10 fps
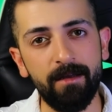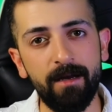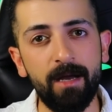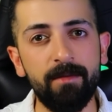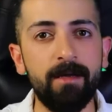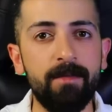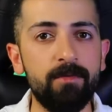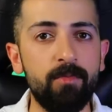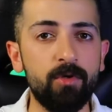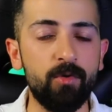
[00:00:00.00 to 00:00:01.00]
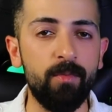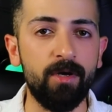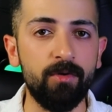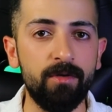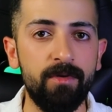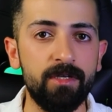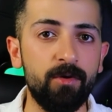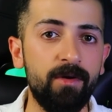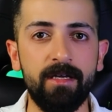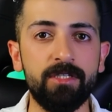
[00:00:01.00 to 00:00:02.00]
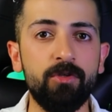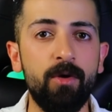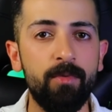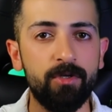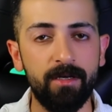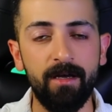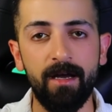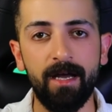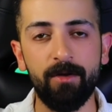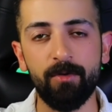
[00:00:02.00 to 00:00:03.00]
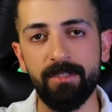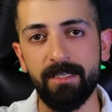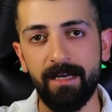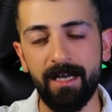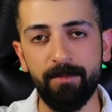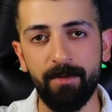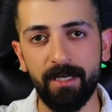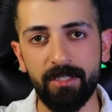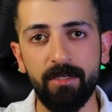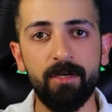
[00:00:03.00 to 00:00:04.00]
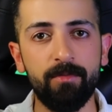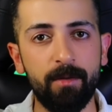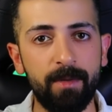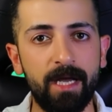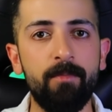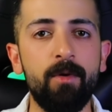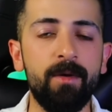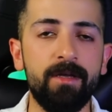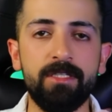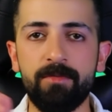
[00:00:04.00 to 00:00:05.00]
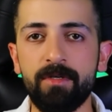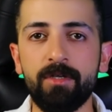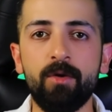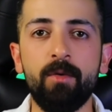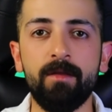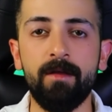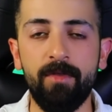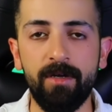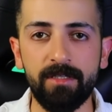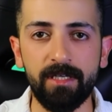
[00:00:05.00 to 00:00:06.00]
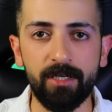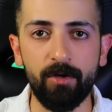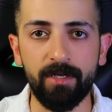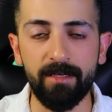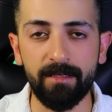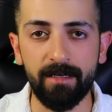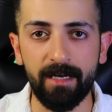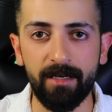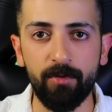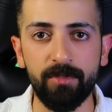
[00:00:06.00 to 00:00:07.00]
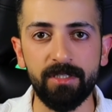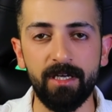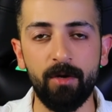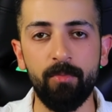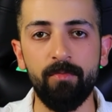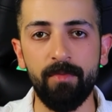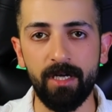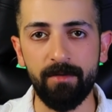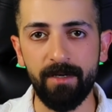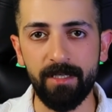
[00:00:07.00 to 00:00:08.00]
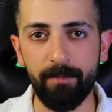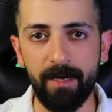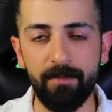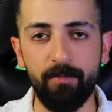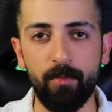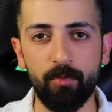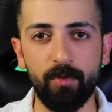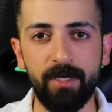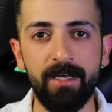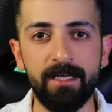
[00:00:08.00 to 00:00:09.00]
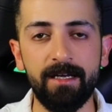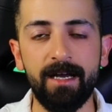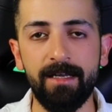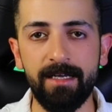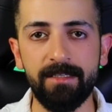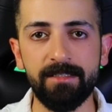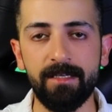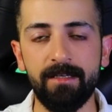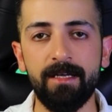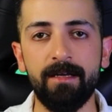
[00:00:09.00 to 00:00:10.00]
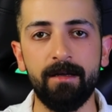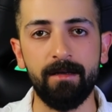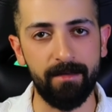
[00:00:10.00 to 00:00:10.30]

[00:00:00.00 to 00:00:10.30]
I've left it for you below the video in the description, and you'll see an explanation of the platform in this video. Just click on it, and you'll see how to verify the platform quickly and instantly.